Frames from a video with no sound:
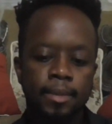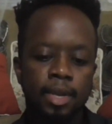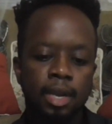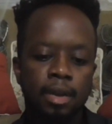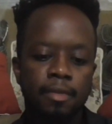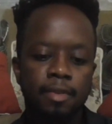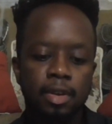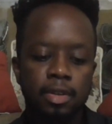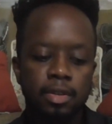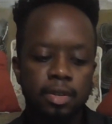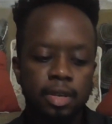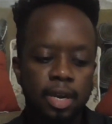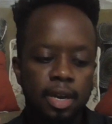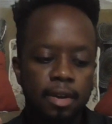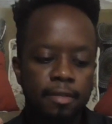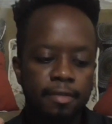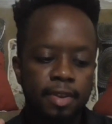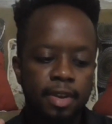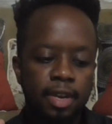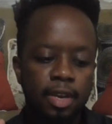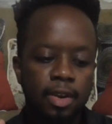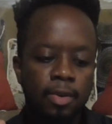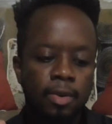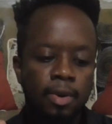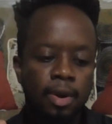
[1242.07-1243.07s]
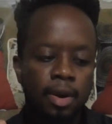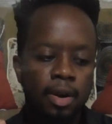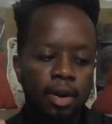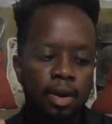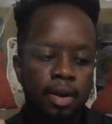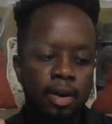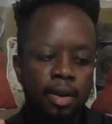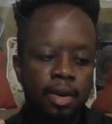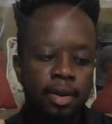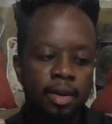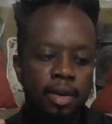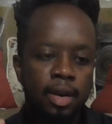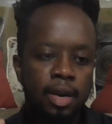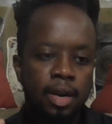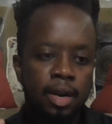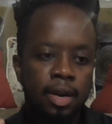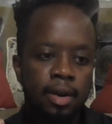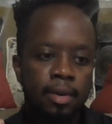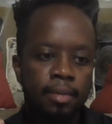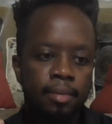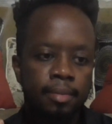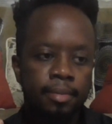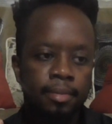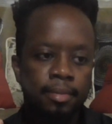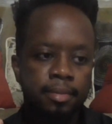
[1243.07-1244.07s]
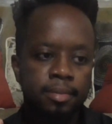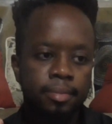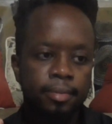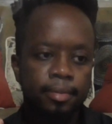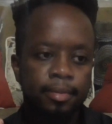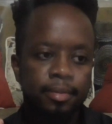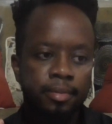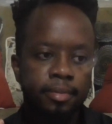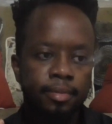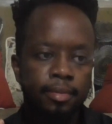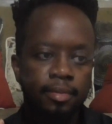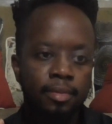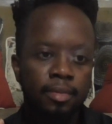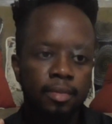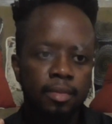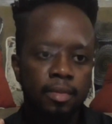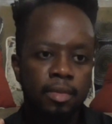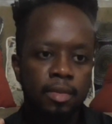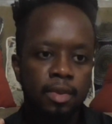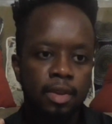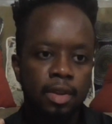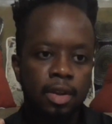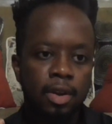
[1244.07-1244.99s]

I've also got a video on um,